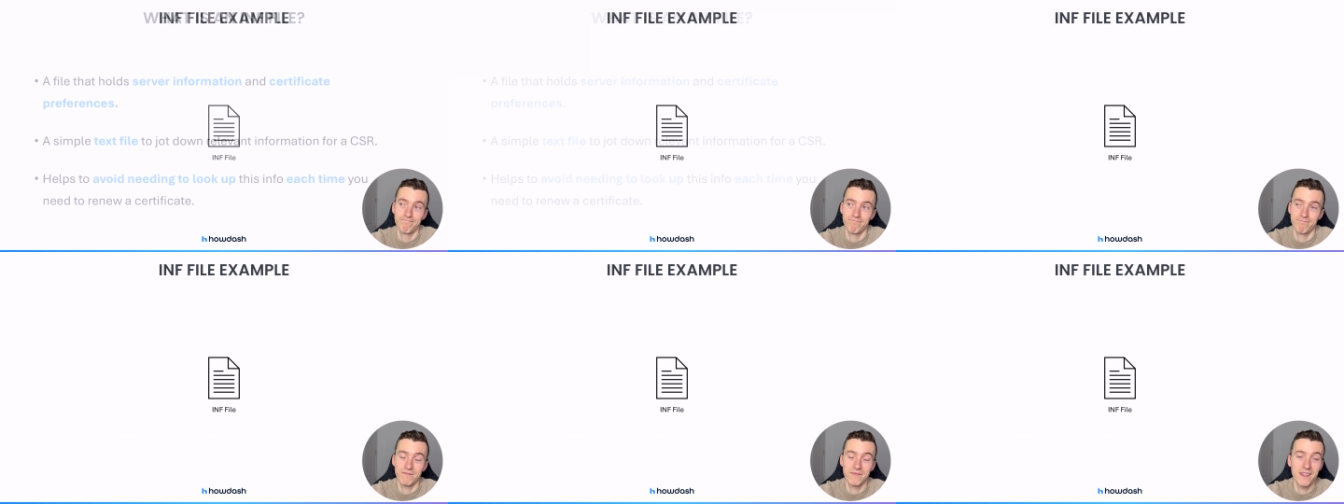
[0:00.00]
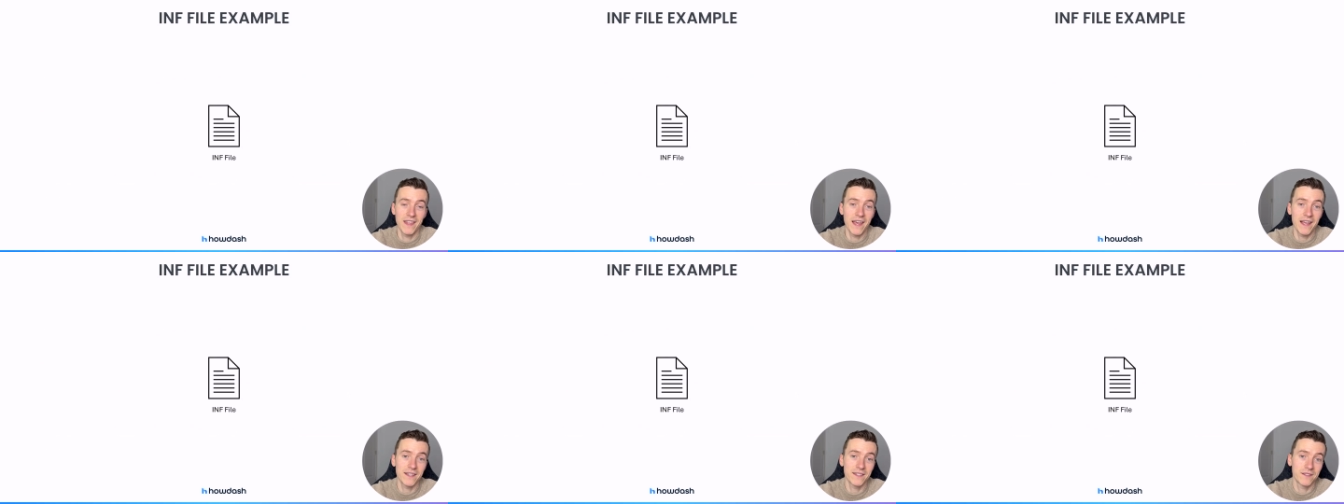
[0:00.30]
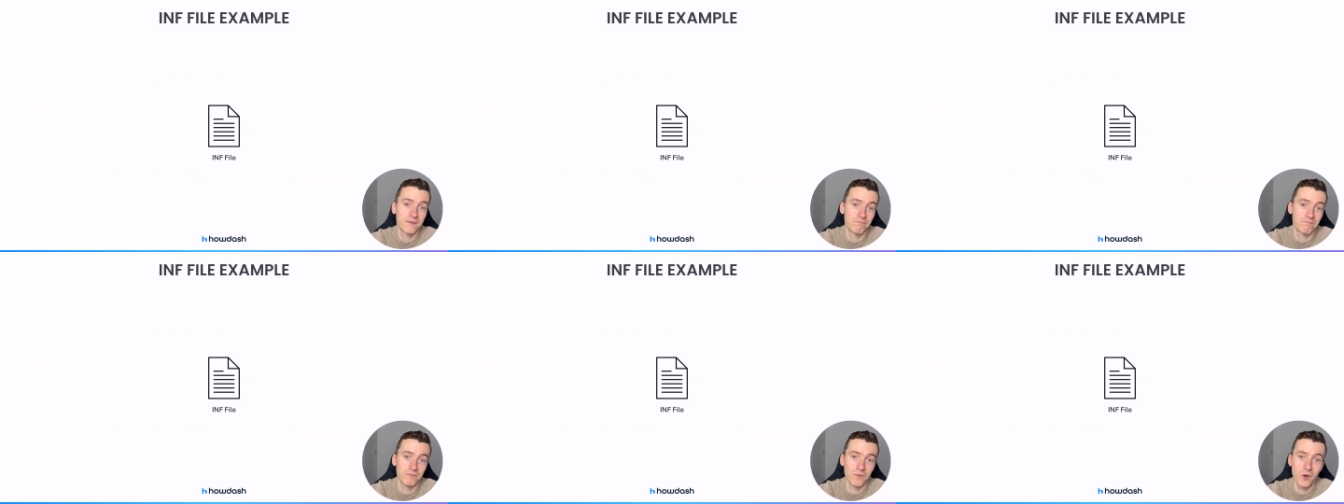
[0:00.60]

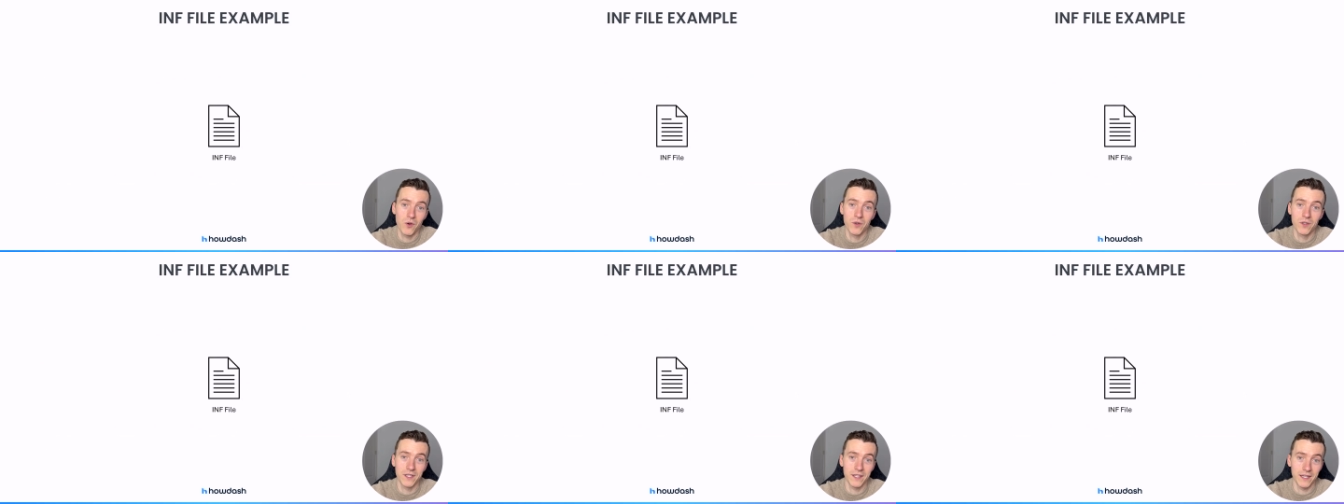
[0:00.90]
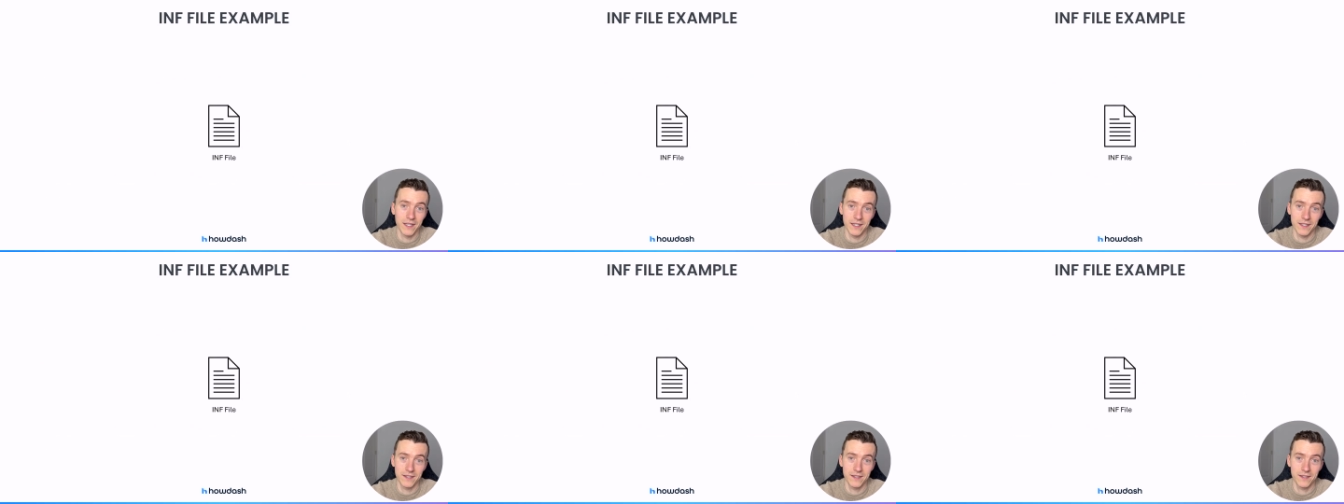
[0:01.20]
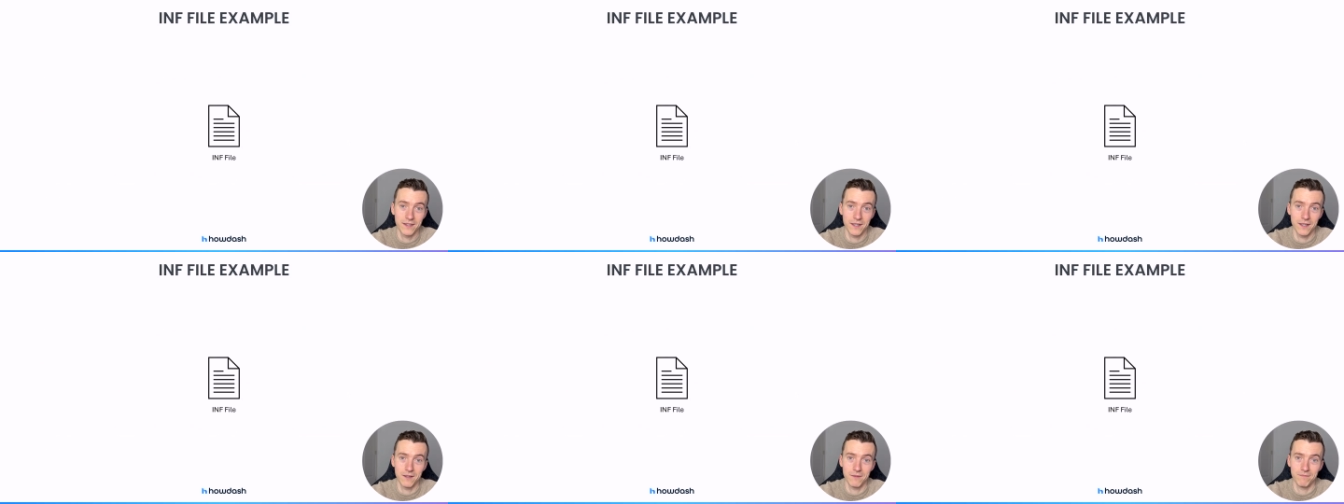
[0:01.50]
That's all it
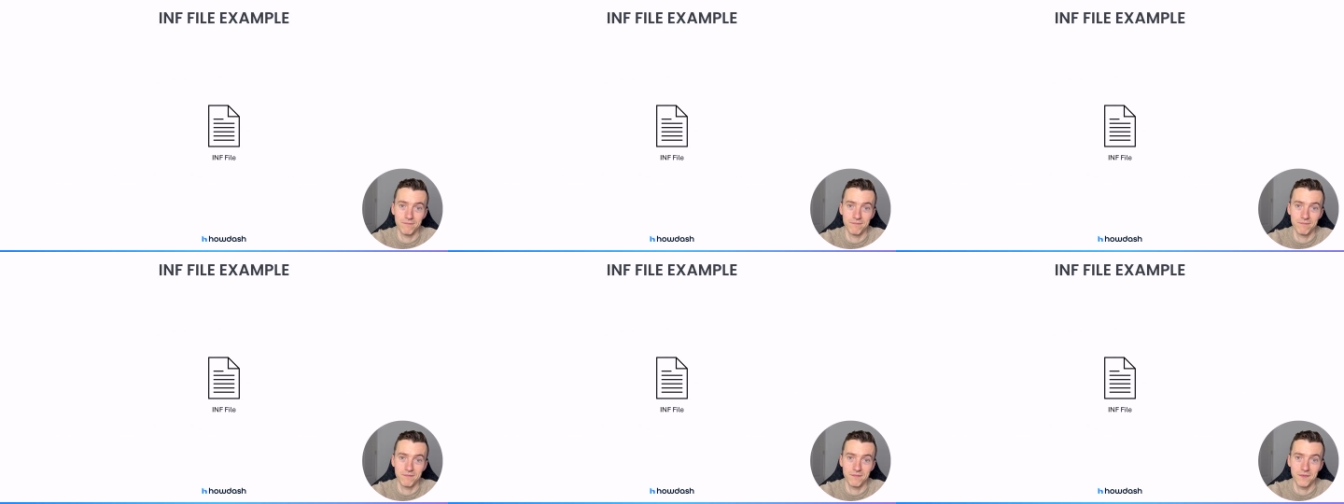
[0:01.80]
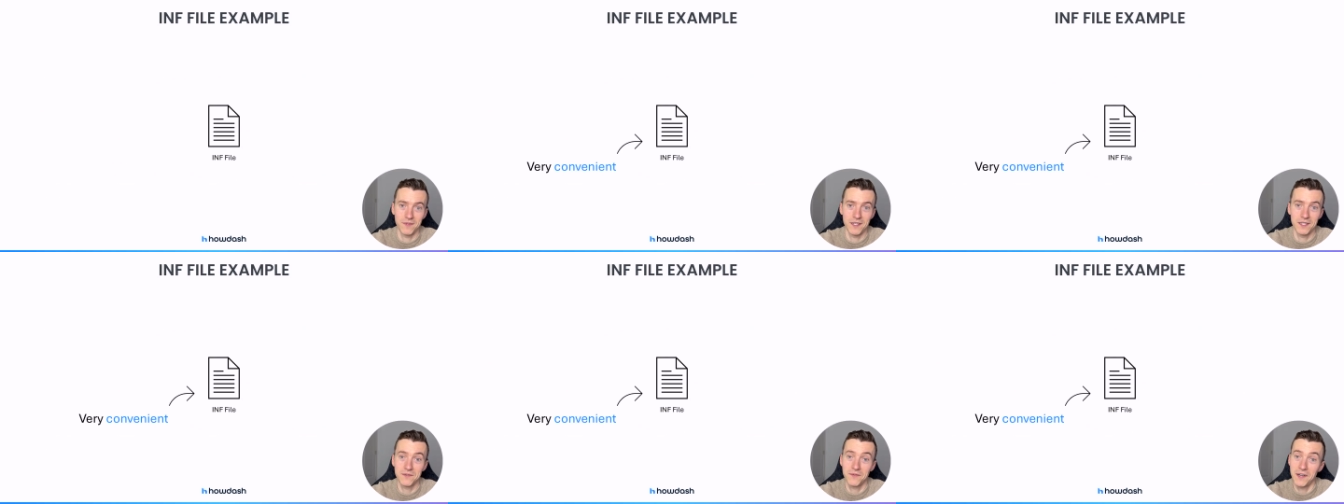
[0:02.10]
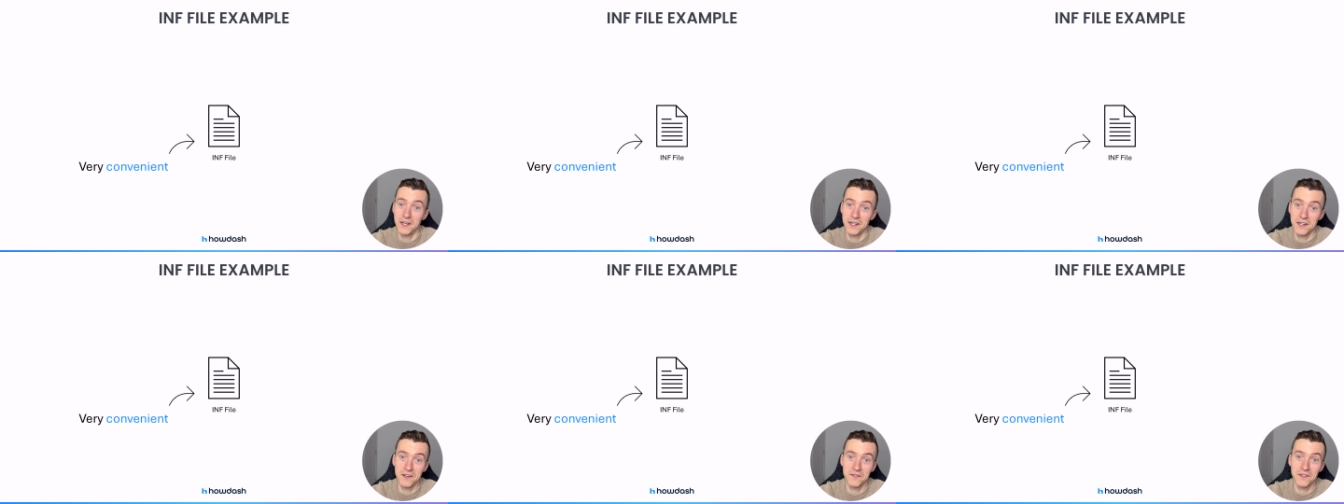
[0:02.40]
is. It's
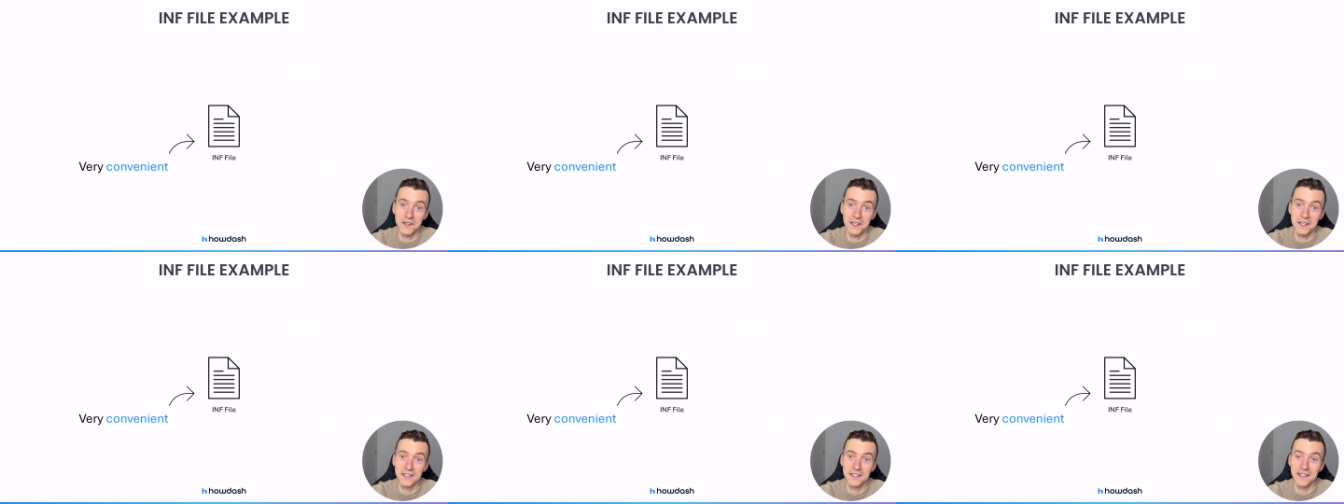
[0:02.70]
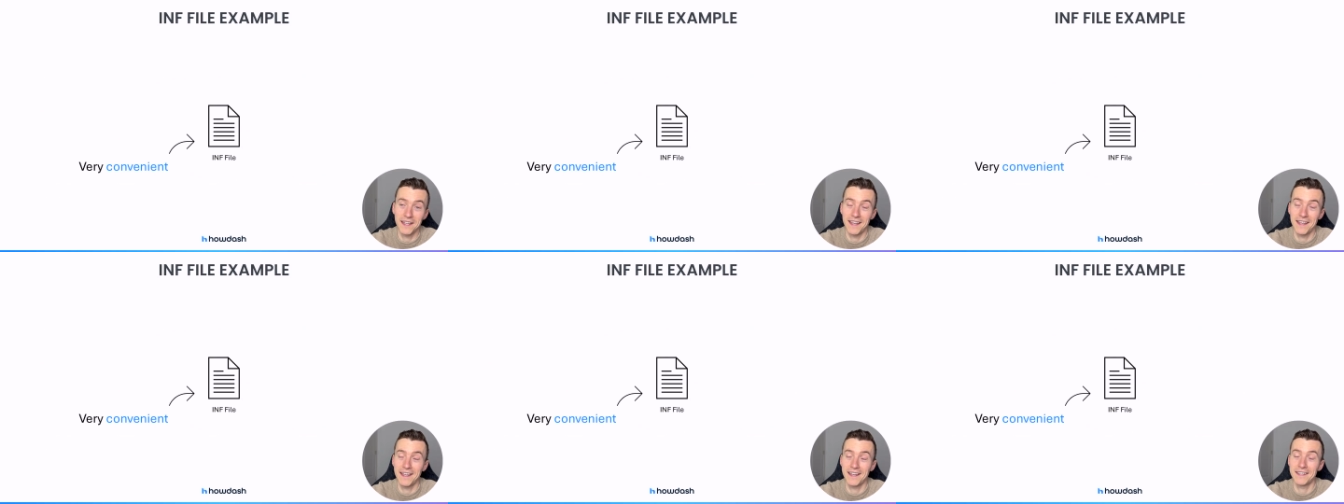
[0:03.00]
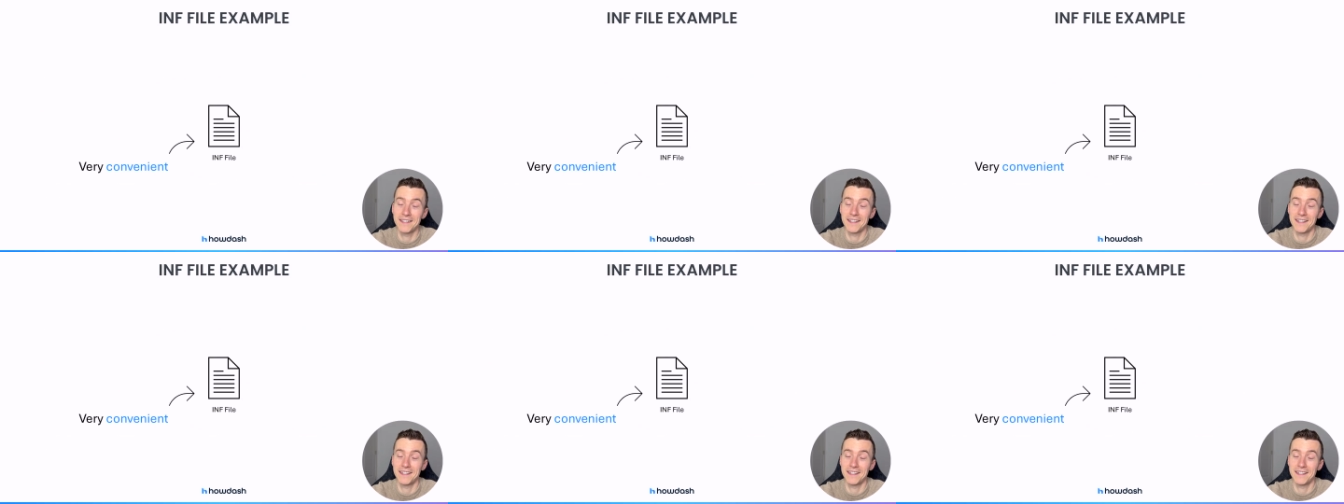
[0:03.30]
very convenient and